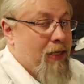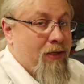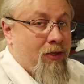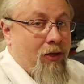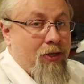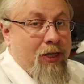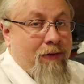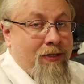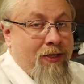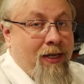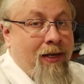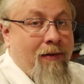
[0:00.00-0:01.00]
as long as you have
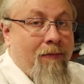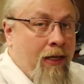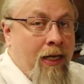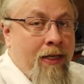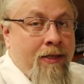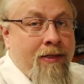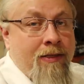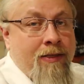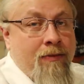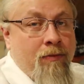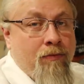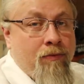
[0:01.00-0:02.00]
sun. And this
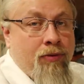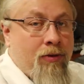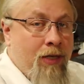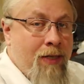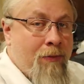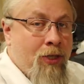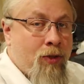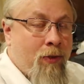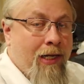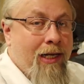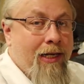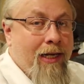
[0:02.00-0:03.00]
is pretty much
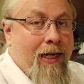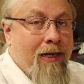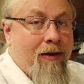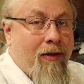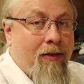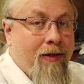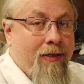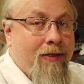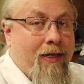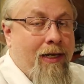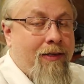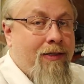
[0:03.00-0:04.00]
what I did
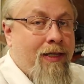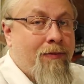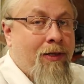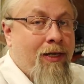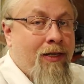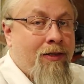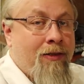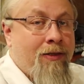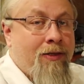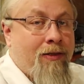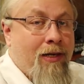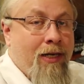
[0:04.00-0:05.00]
this last summer in
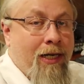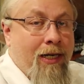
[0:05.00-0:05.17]
Tucson.